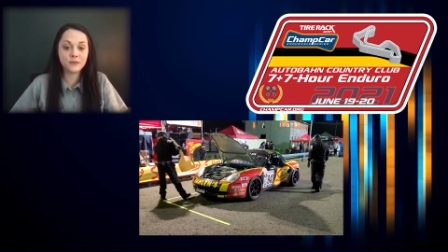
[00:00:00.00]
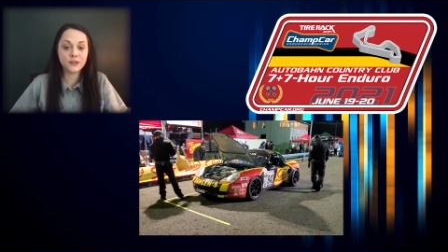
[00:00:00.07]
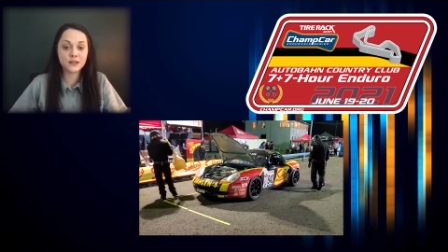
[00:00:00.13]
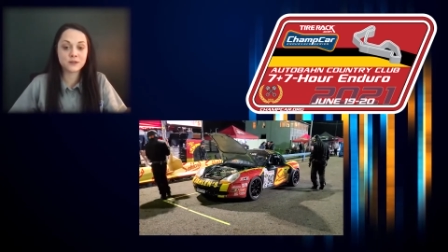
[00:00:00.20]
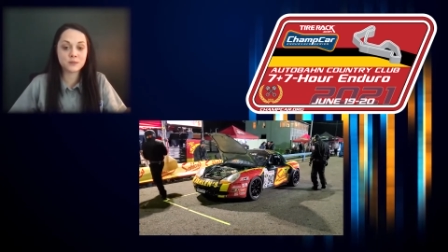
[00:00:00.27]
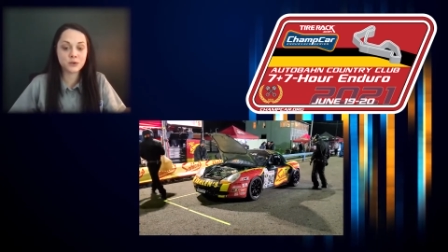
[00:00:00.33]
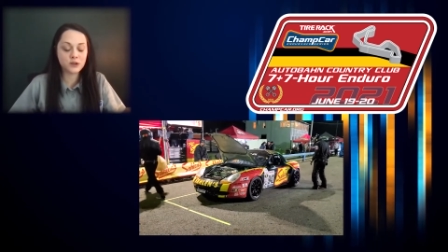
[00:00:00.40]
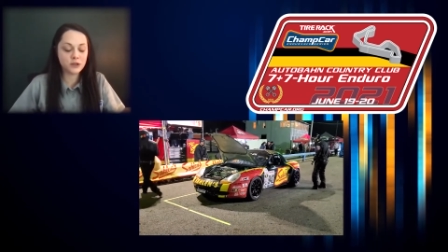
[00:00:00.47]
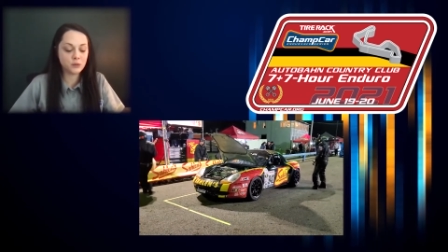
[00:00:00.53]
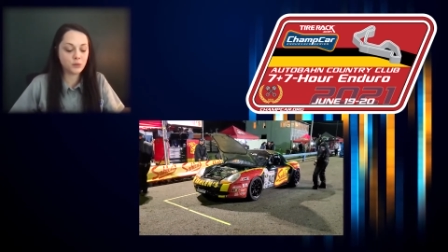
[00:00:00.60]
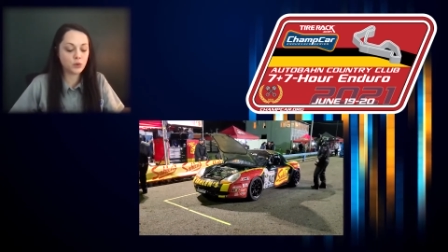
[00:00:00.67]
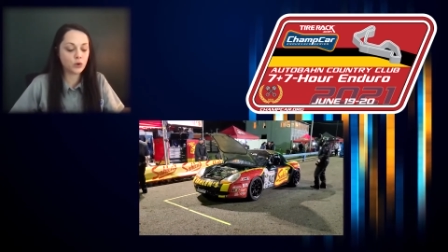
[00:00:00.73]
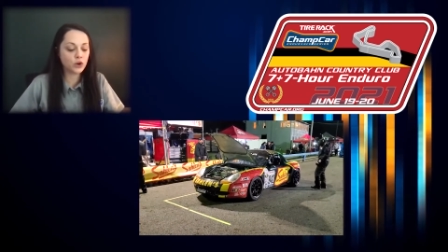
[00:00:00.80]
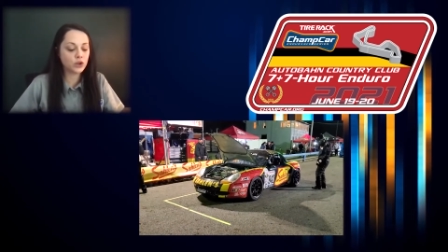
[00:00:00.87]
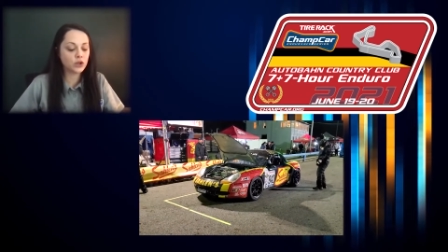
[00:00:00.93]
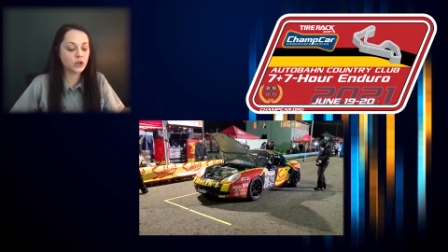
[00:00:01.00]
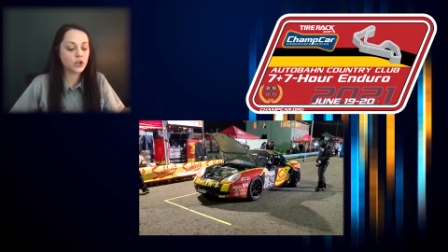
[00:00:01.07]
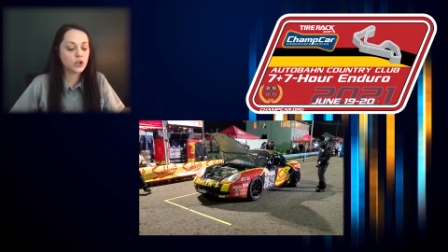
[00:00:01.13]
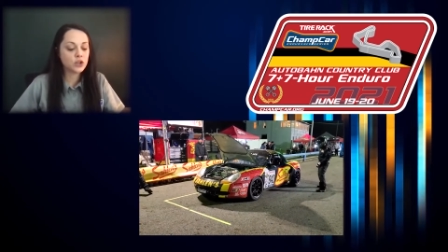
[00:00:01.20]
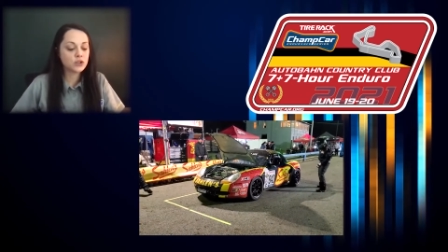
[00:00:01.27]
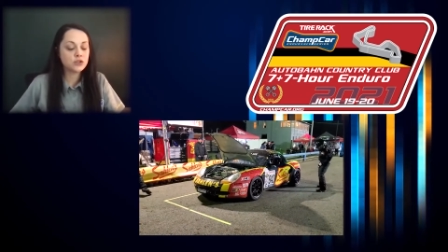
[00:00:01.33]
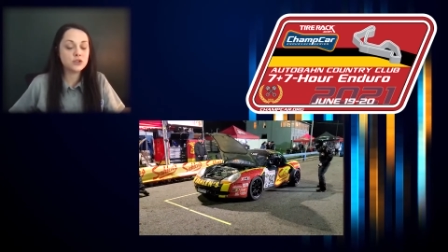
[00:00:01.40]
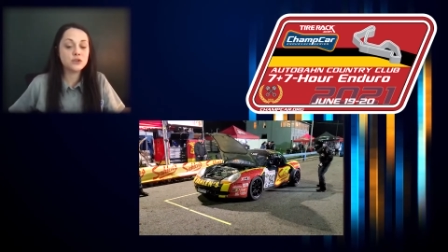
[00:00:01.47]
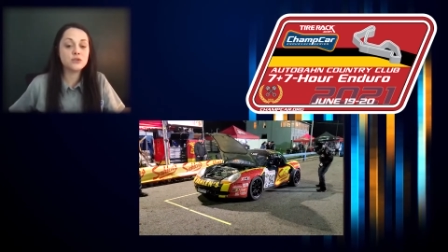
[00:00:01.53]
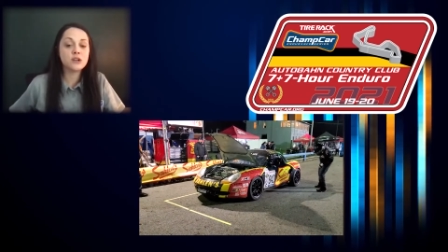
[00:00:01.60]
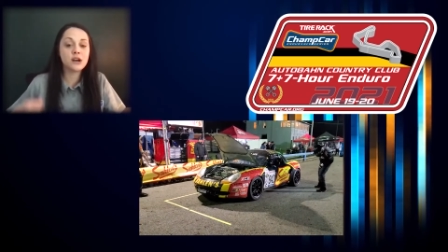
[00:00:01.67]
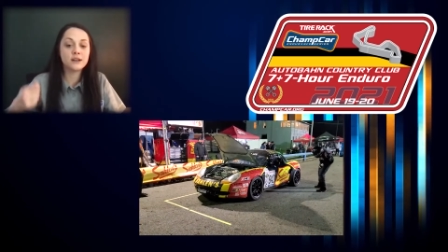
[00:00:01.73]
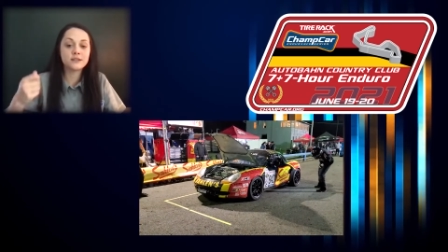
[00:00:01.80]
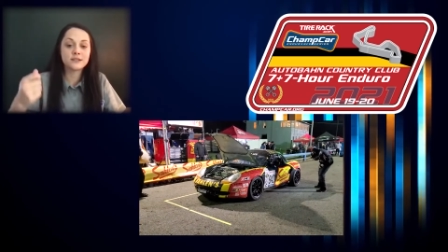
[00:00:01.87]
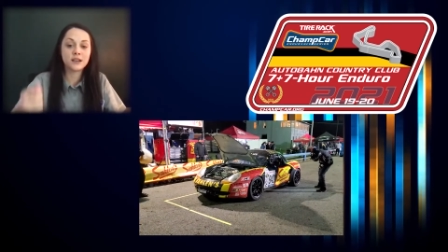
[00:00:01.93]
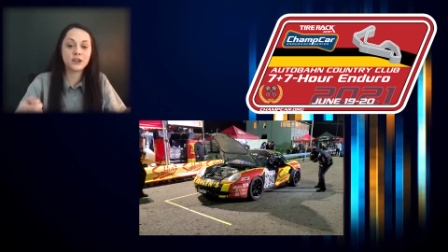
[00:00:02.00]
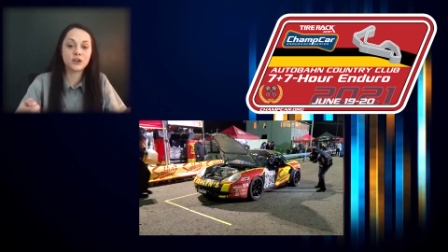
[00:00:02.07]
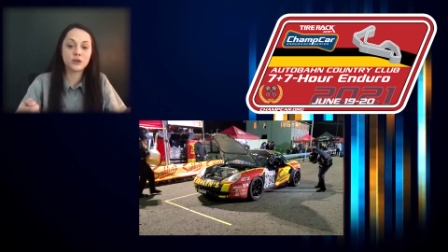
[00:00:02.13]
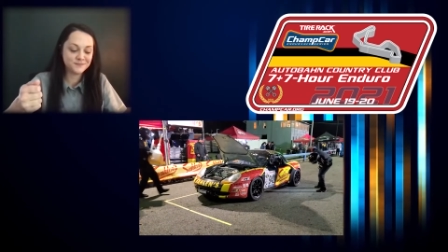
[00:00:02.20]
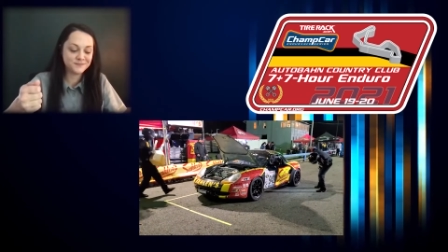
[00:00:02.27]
That's pretty important. Do not set your